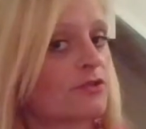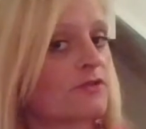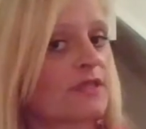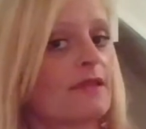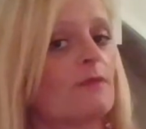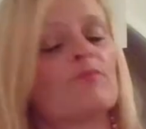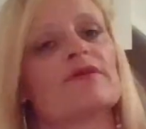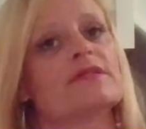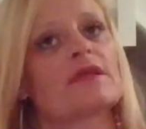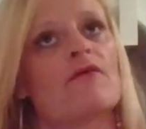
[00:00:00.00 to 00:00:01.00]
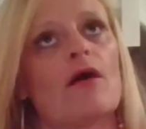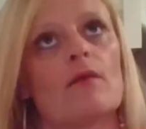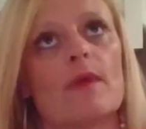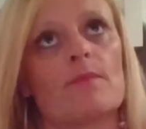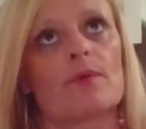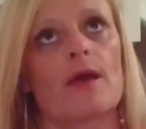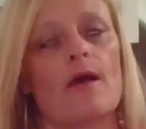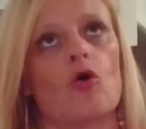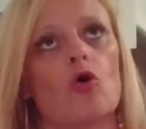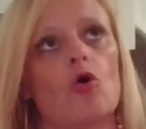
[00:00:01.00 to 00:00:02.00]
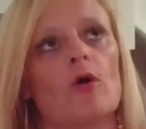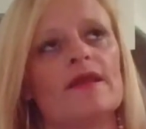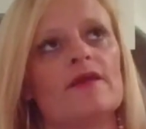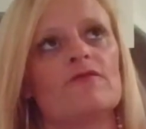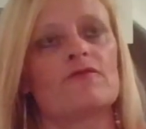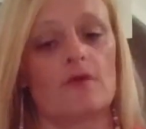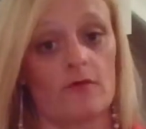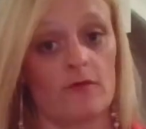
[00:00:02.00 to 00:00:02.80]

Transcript: something that brings their arm up. Or if